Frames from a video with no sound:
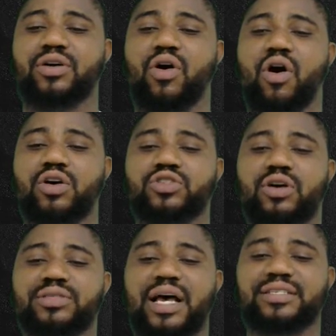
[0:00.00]
or
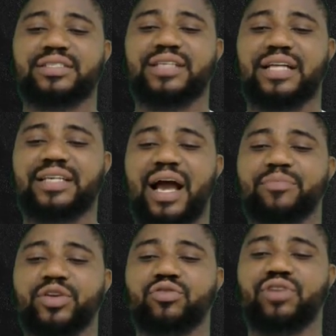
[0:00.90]
substances that can
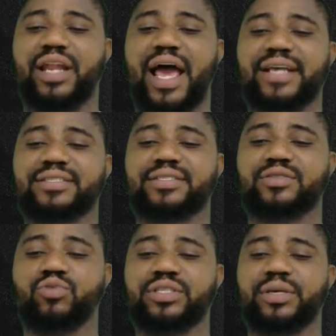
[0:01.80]
be neutralized
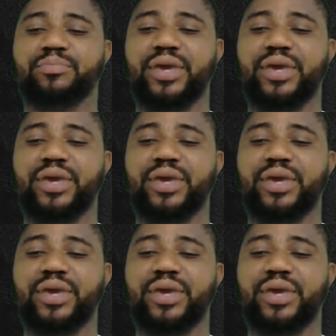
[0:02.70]
with